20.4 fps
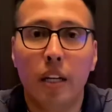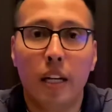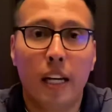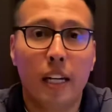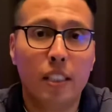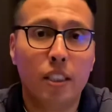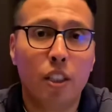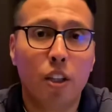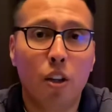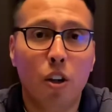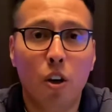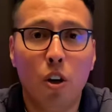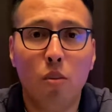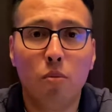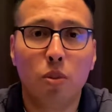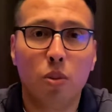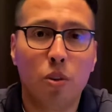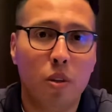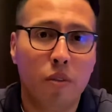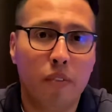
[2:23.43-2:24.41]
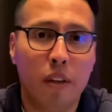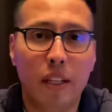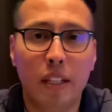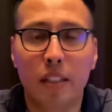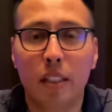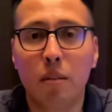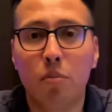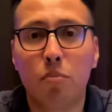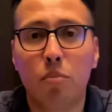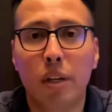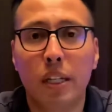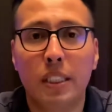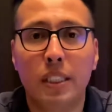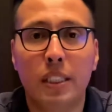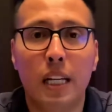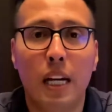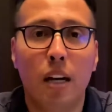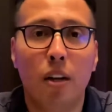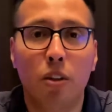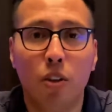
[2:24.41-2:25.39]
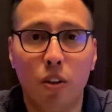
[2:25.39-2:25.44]
your home, so if anything breaks down
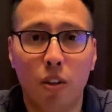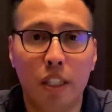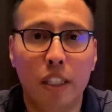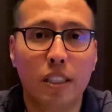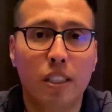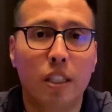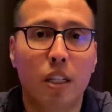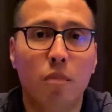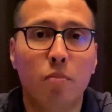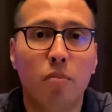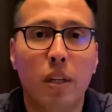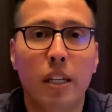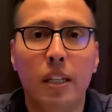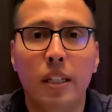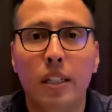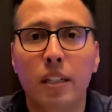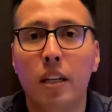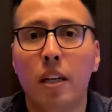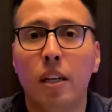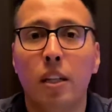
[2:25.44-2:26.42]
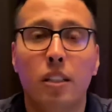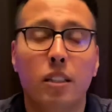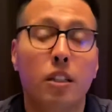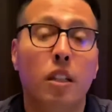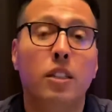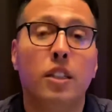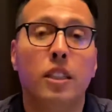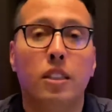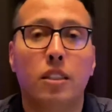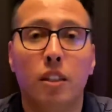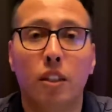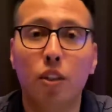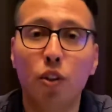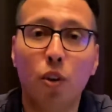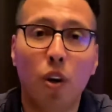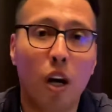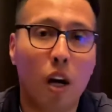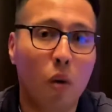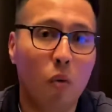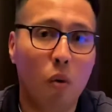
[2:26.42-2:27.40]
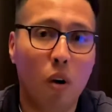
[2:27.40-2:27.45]
or needs updating, such as a new hot
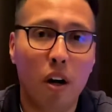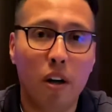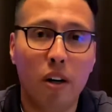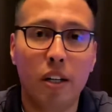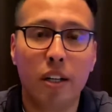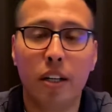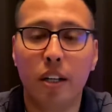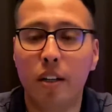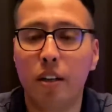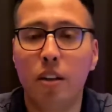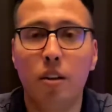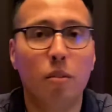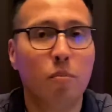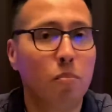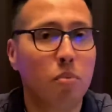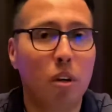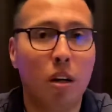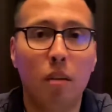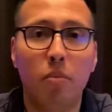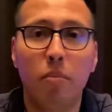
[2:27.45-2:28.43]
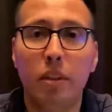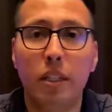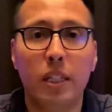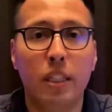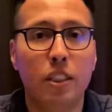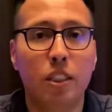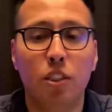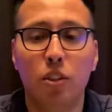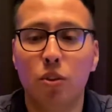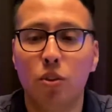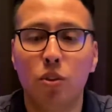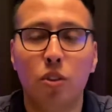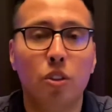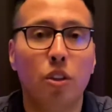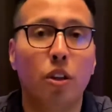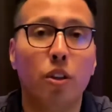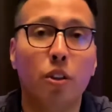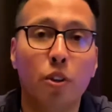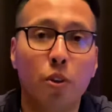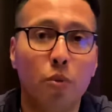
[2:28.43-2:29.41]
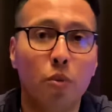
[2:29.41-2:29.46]
water heater, plumbing issues, a new
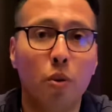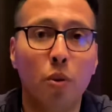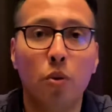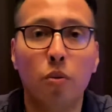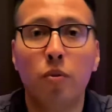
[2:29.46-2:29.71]
roof,